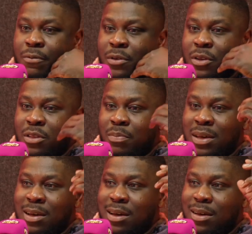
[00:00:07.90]
for you to
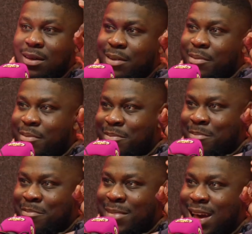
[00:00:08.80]
be a
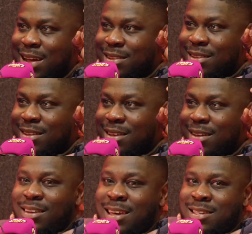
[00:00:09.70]
man,
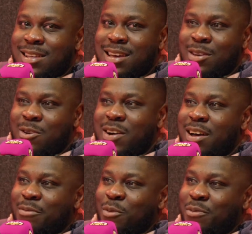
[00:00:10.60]
it's like you can't
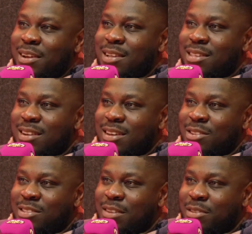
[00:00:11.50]
have no feelings, innit?
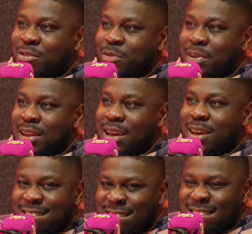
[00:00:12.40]
You just have to just be like,
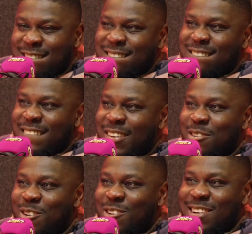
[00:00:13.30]

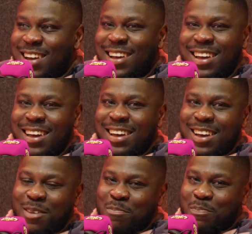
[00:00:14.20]
like,
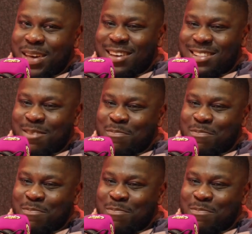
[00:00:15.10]
I'm big and I'm